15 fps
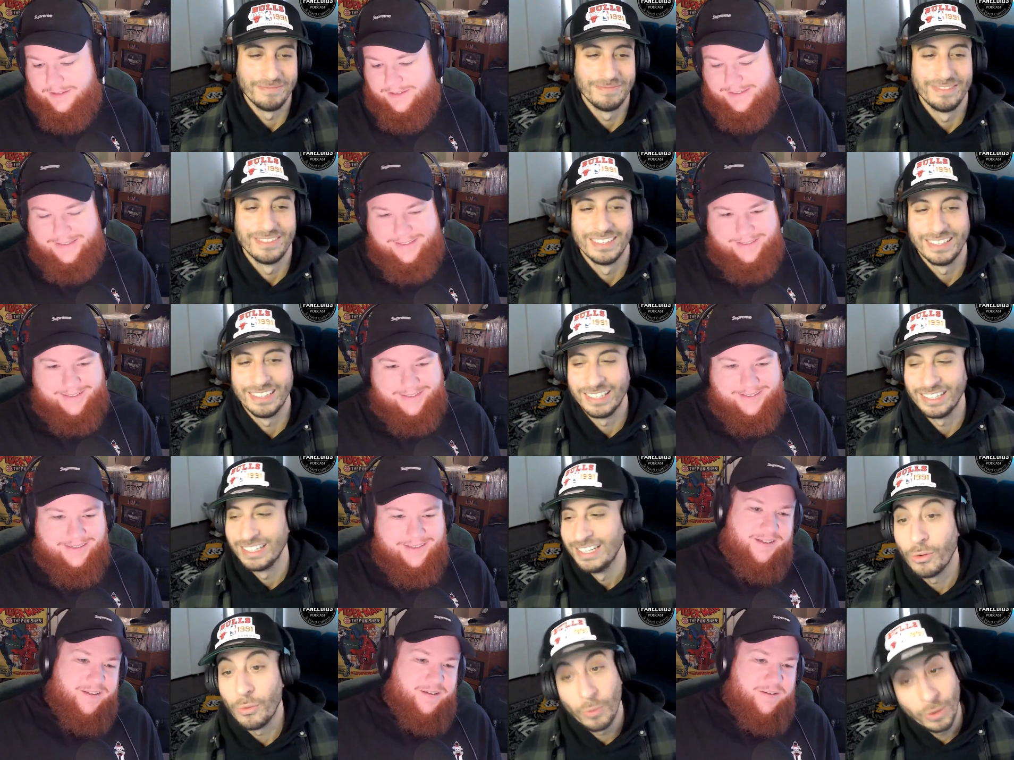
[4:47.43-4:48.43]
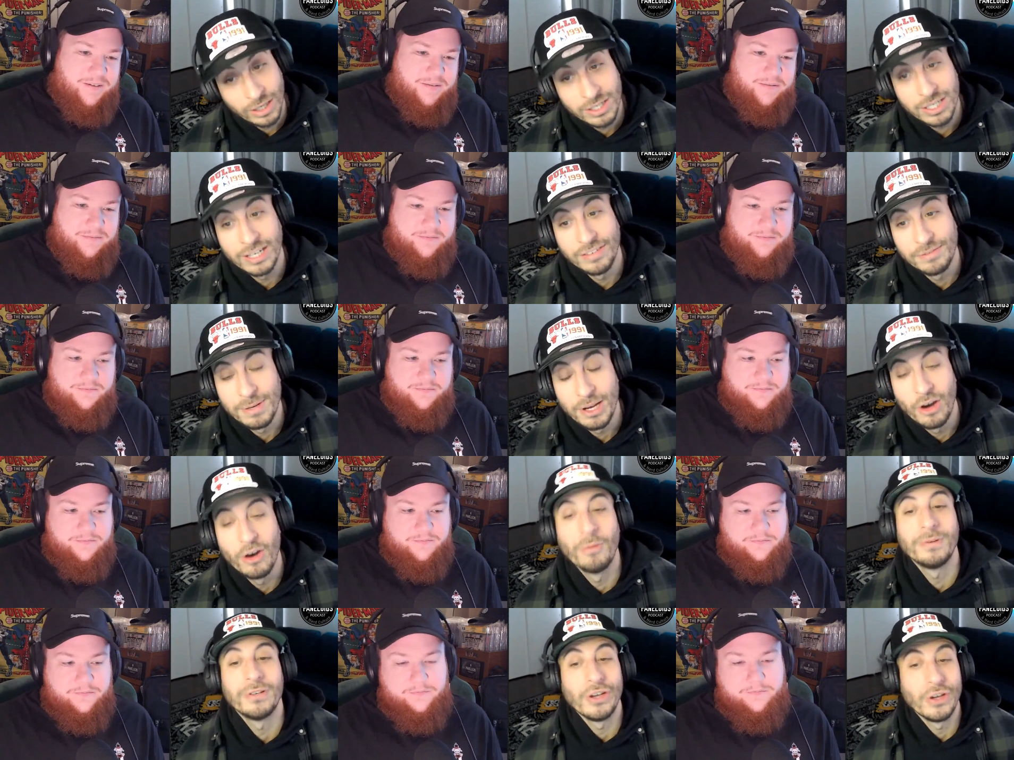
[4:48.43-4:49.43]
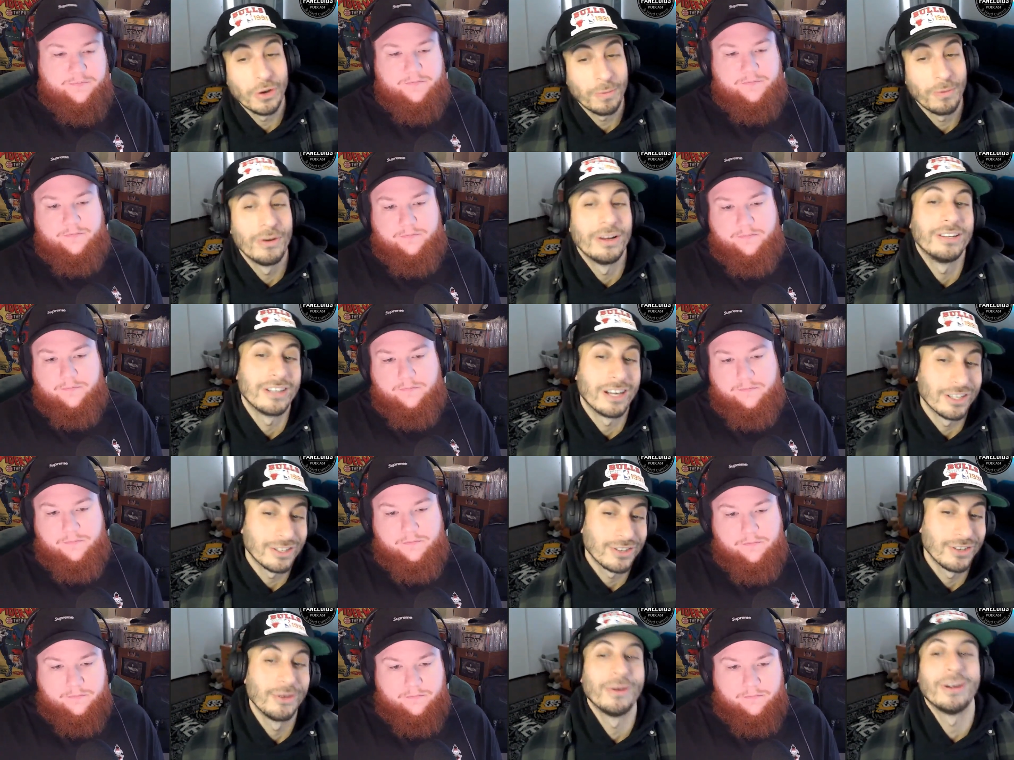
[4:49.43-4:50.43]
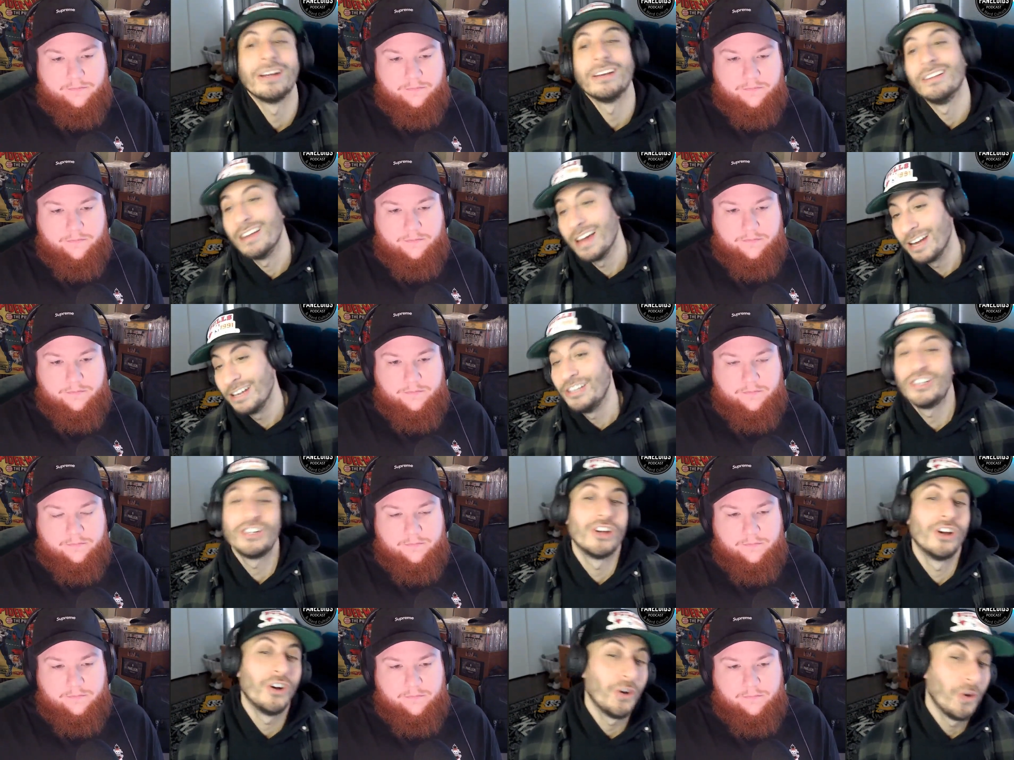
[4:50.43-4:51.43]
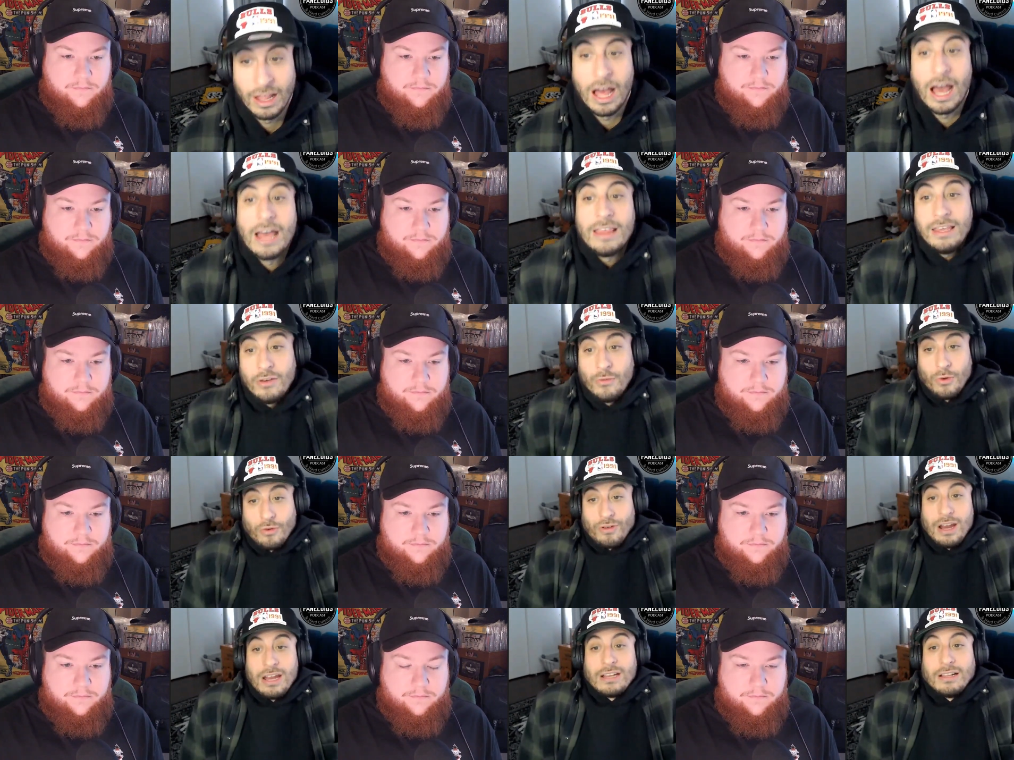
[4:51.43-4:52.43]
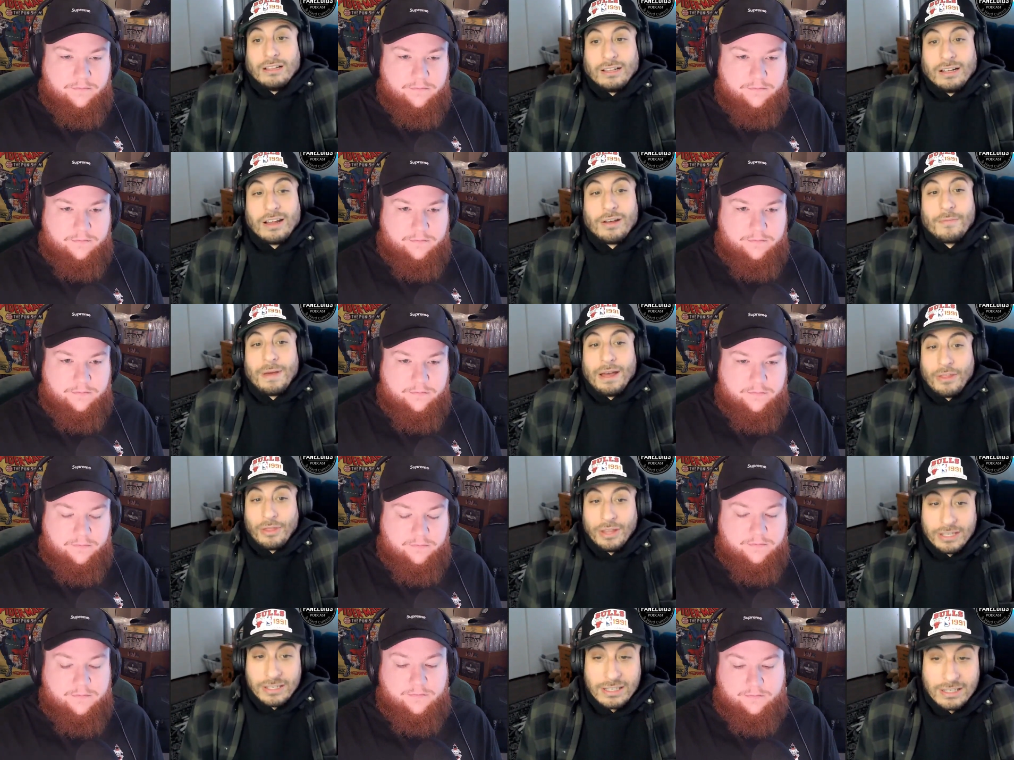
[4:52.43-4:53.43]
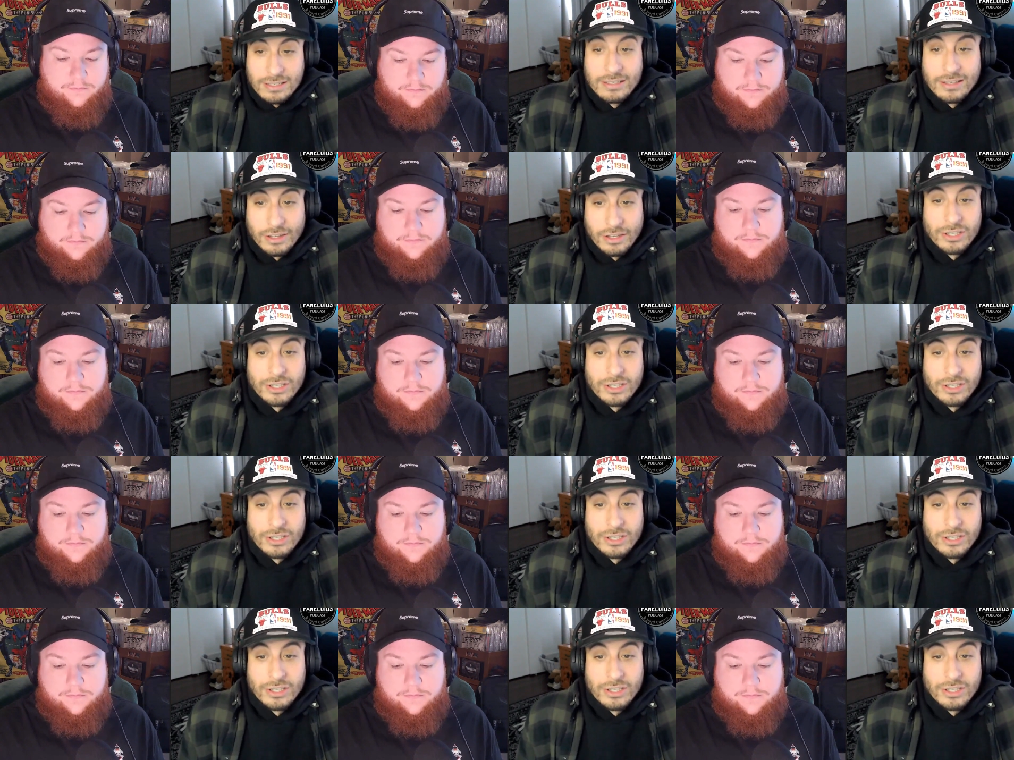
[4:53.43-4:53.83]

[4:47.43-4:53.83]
Speaker 1: like, which gives me hope to your point john stewart the 90s show i think we're right like about this is mm-hmm. the